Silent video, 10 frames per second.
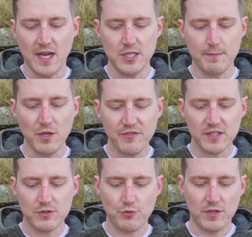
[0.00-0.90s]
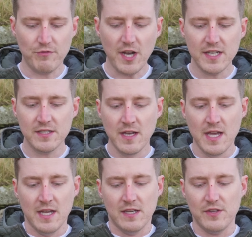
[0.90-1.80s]
and you're moving the drone around,
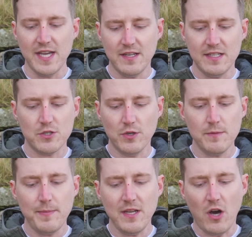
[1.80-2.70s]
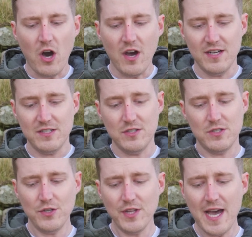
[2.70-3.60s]
then it's going to be hard to
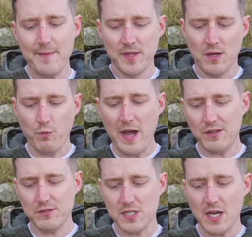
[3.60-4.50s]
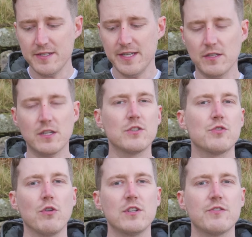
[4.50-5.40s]
do that while touching the
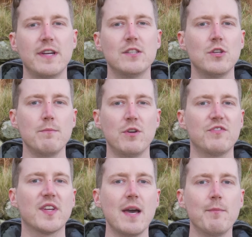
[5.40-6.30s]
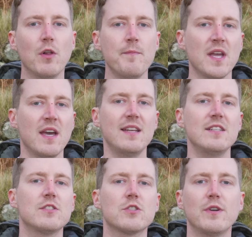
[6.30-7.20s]
controller screen to move the gimbal, and
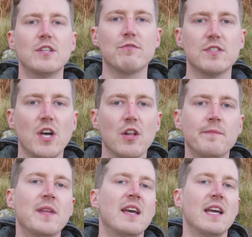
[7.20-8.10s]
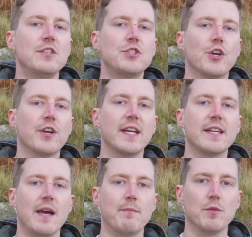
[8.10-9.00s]
this is going to result in jerky
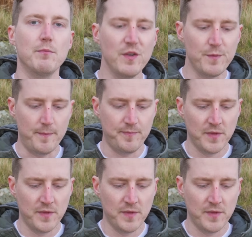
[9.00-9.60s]
gimbal movement.